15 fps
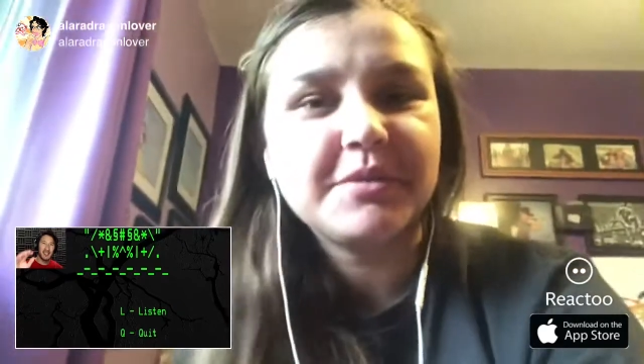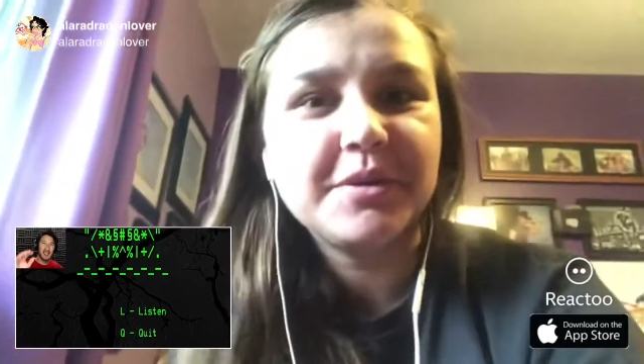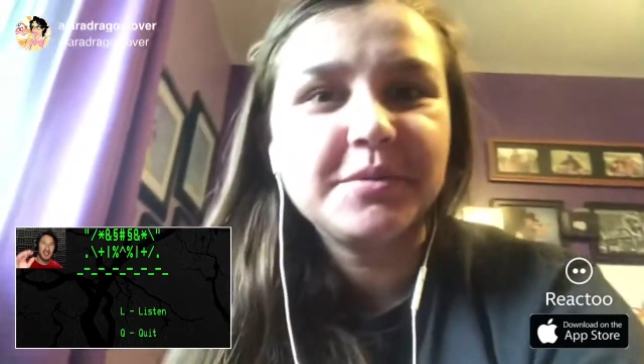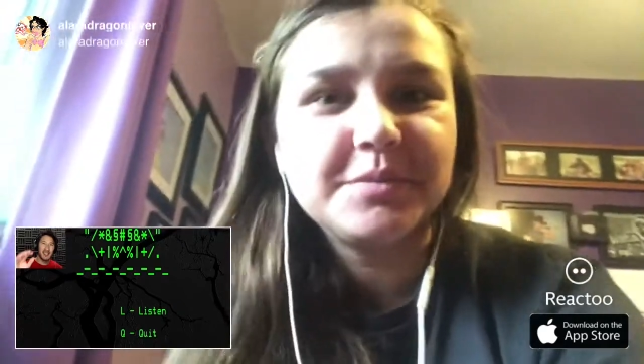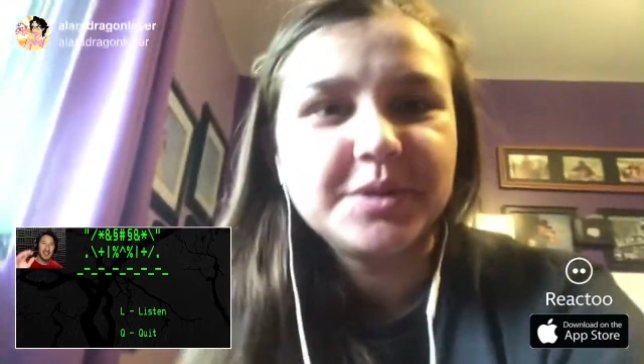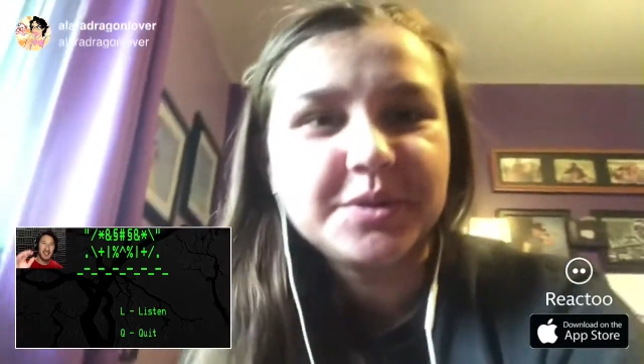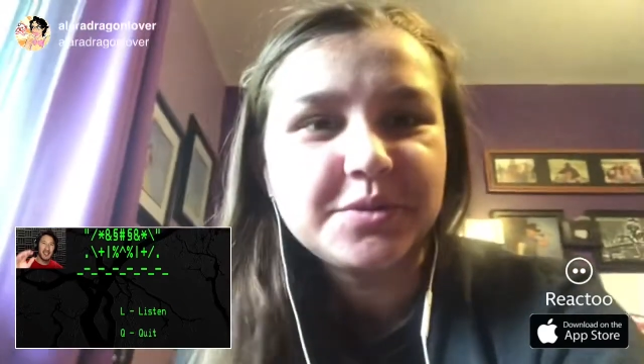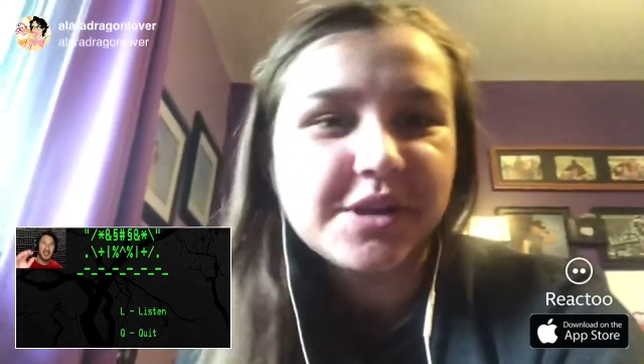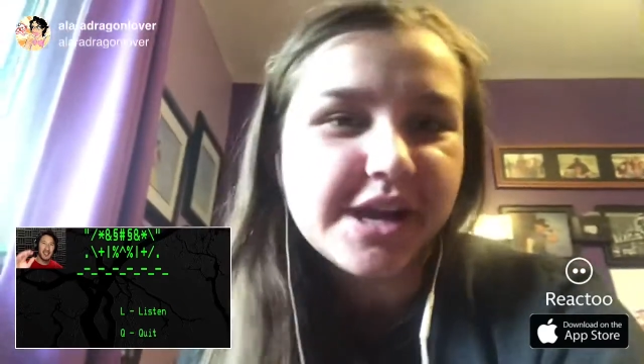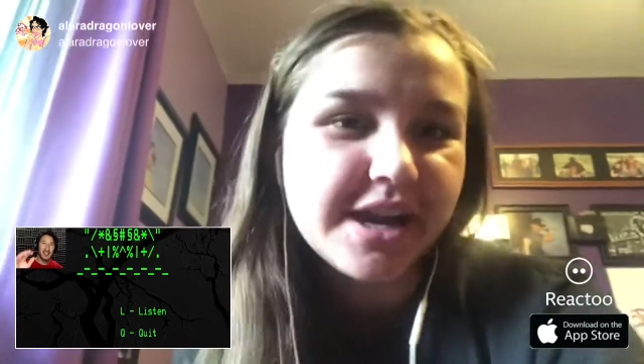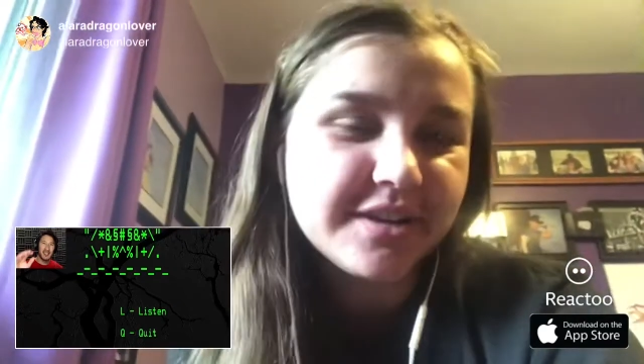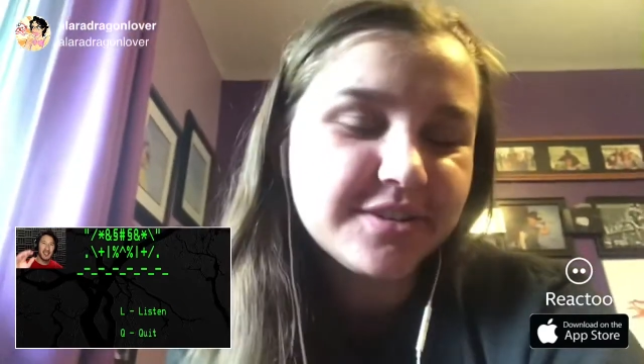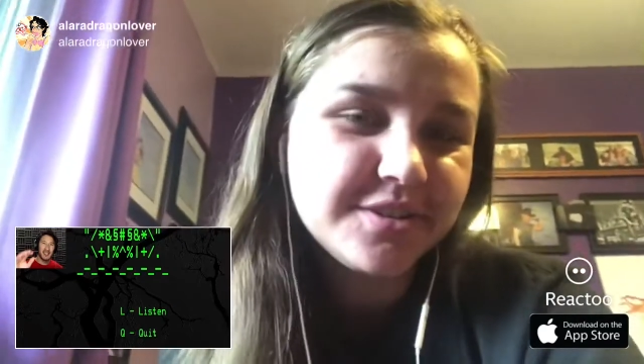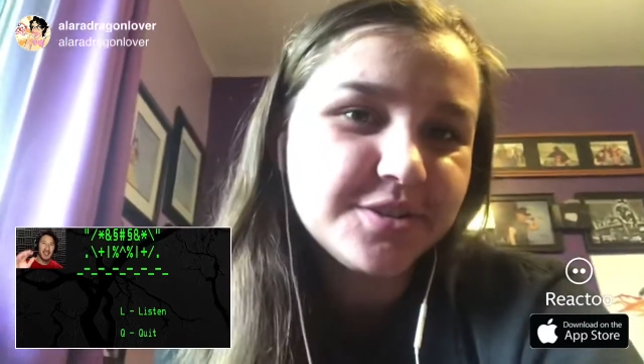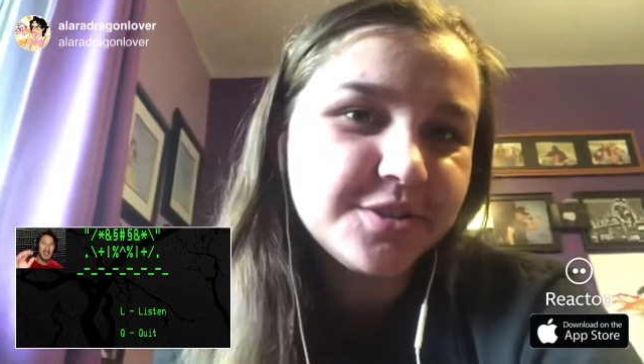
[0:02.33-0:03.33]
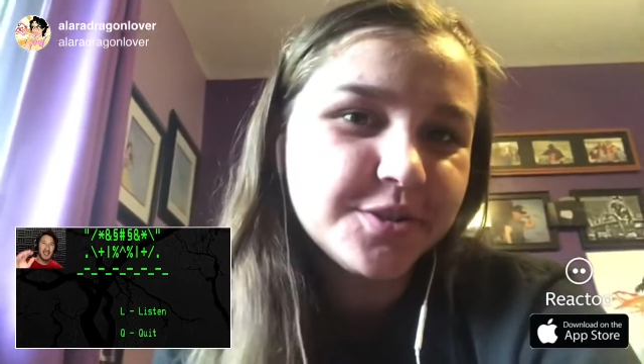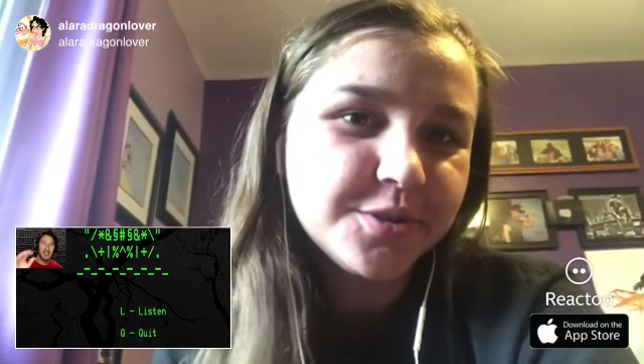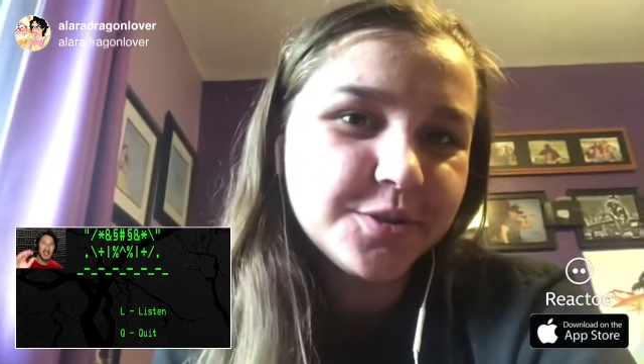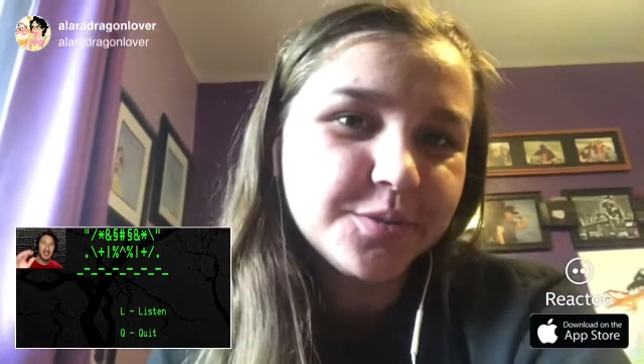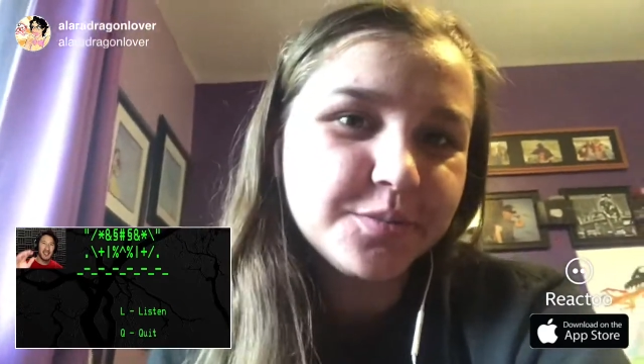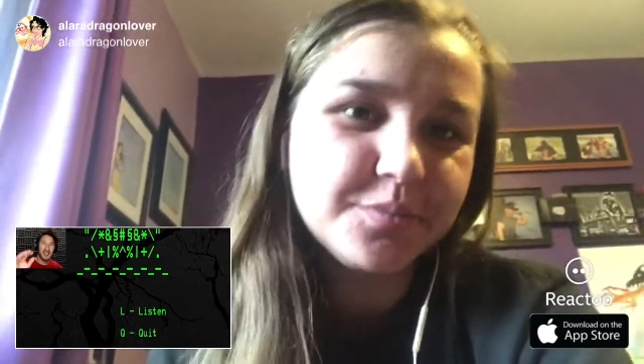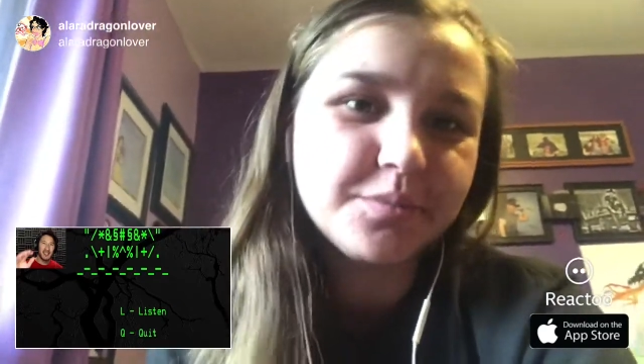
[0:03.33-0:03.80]
going to be reacting to
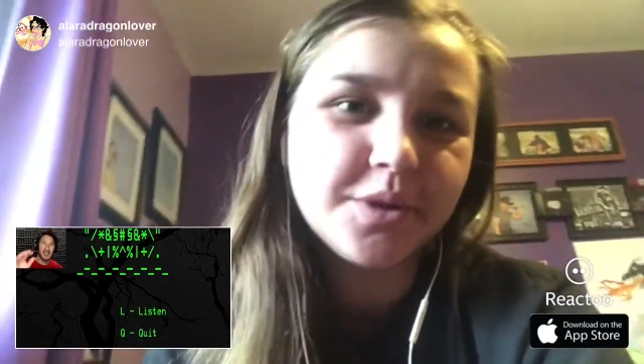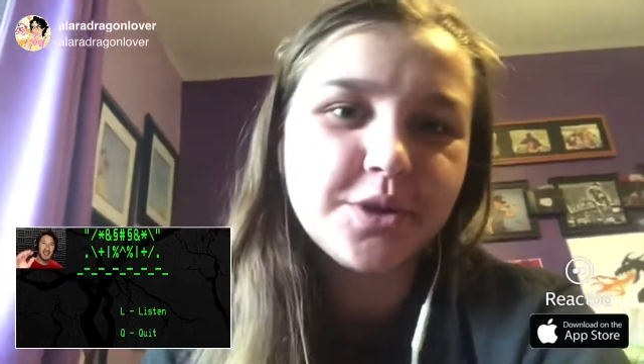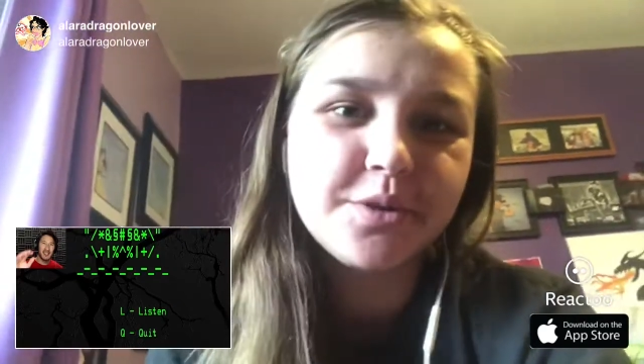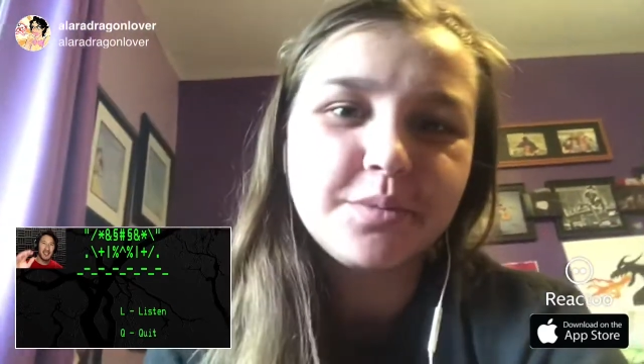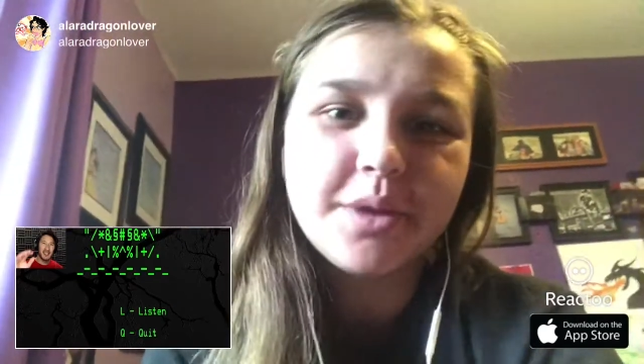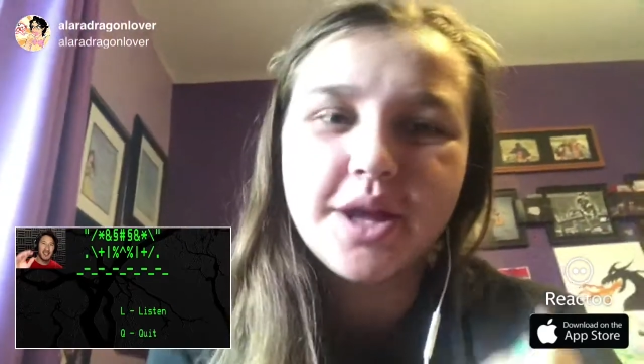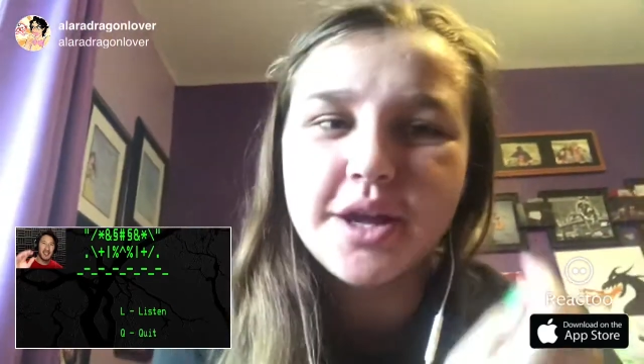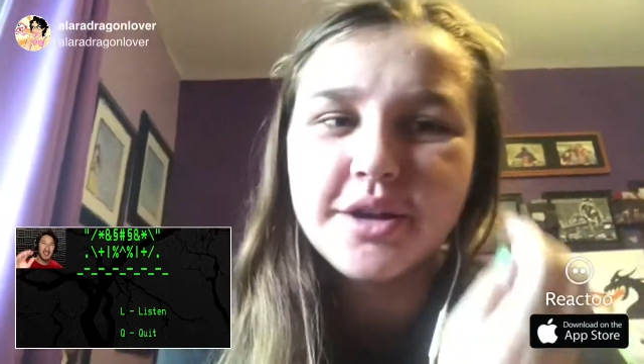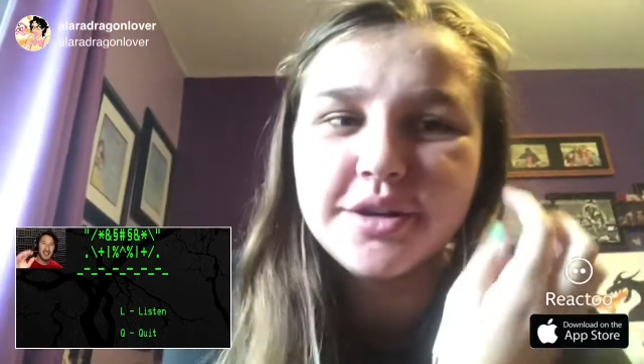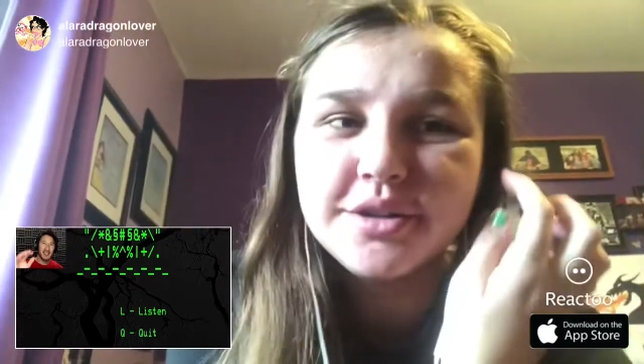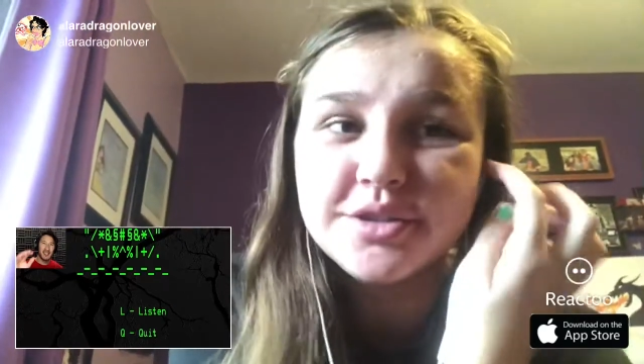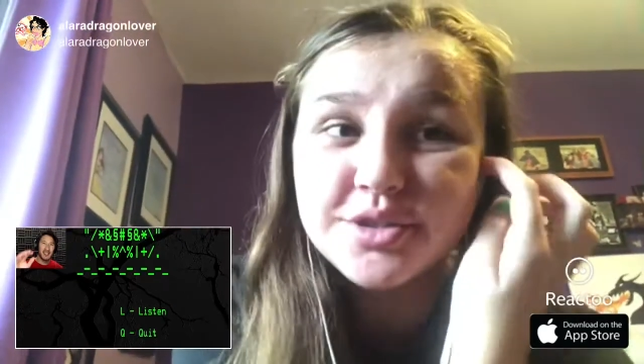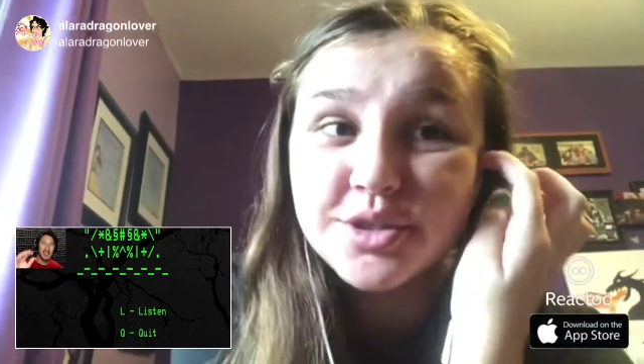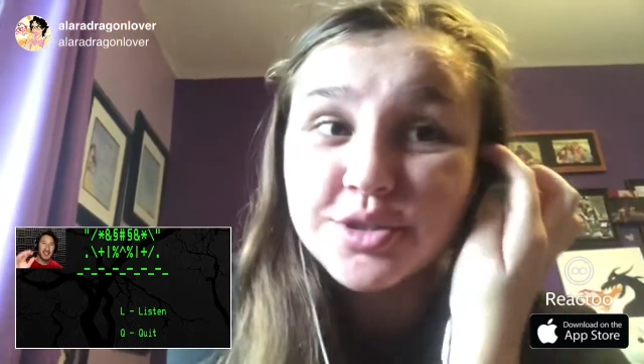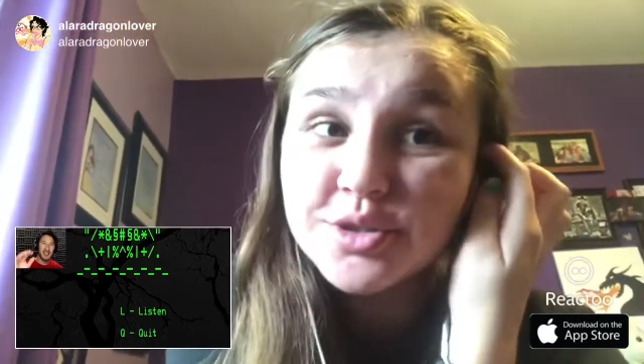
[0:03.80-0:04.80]
Markiplier's